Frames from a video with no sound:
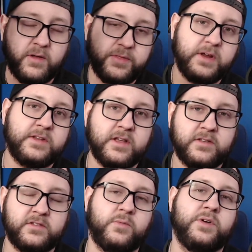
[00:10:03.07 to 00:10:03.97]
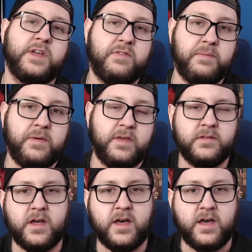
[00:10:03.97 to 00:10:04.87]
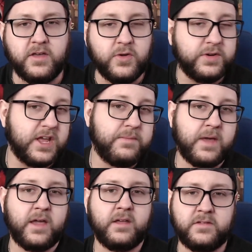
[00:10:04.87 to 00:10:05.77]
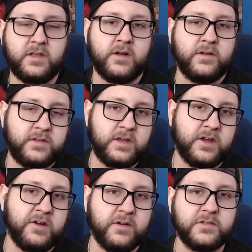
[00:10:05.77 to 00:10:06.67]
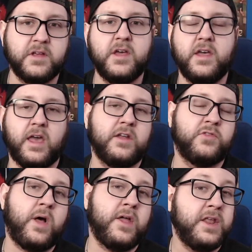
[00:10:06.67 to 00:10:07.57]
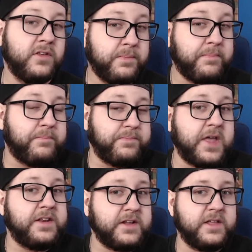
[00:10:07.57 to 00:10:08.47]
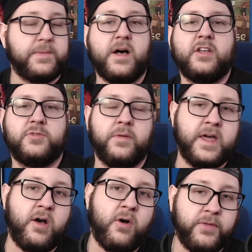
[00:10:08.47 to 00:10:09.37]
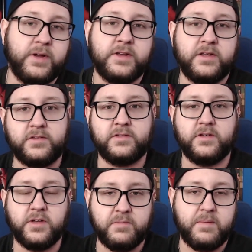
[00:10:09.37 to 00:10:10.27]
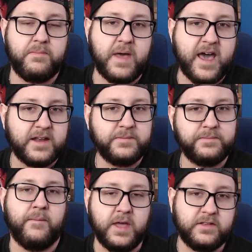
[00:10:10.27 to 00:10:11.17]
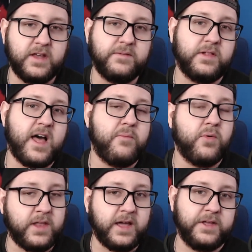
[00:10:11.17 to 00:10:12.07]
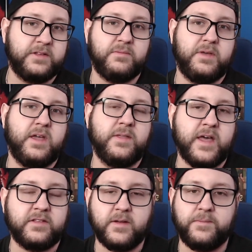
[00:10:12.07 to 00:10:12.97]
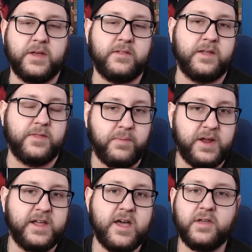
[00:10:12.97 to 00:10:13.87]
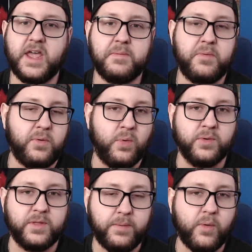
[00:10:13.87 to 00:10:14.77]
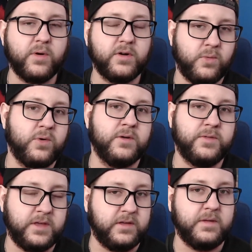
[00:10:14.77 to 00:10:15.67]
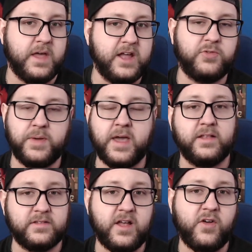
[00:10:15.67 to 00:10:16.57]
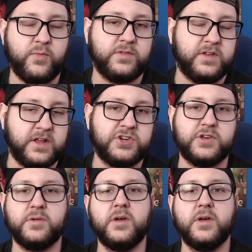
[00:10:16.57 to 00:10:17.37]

three disks were giving me uh, UDMA CRC errors, and while it is technically possible that all three discs could have been bad. It seemed a lot more likely to me that something like the breakout cable or the port or the HBA itself was an issue.